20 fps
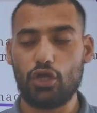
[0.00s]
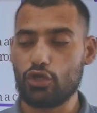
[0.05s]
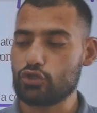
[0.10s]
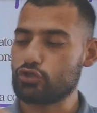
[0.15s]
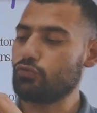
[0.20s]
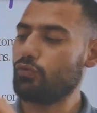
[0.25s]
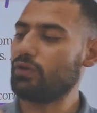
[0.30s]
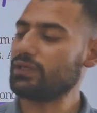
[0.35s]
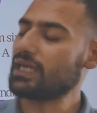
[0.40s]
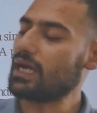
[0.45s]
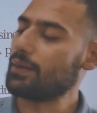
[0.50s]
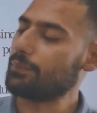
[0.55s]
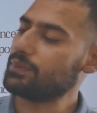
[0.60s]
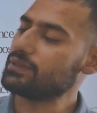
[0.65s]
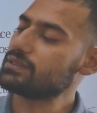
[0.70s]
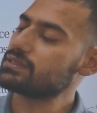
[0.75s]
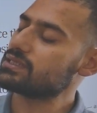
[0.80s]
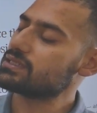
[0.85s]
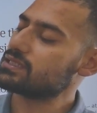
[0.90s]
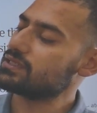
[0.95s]
So what
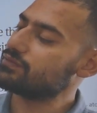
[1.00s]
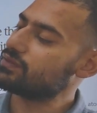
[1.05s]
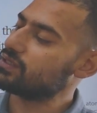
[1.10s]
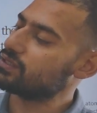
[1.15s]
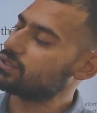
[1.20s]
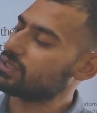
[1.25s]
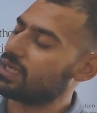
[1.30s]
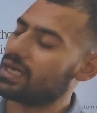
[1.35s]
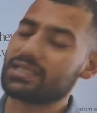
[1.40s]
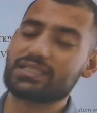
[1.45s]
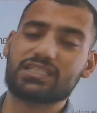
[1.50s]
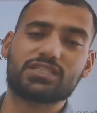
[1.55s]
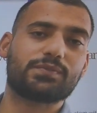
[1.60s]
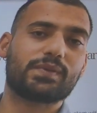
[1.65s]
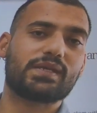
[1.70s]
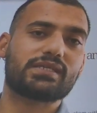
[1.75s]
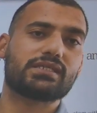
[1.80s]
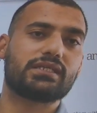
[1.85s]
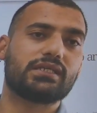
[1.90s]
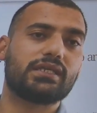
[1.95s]
happens is, if the charge is
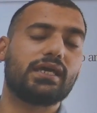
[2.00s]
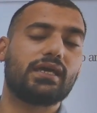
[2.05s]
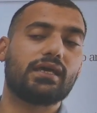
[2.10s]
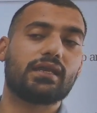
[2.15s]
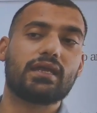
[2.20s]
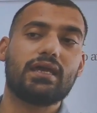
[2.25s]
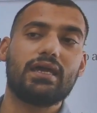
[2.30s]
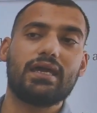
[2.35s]
present here,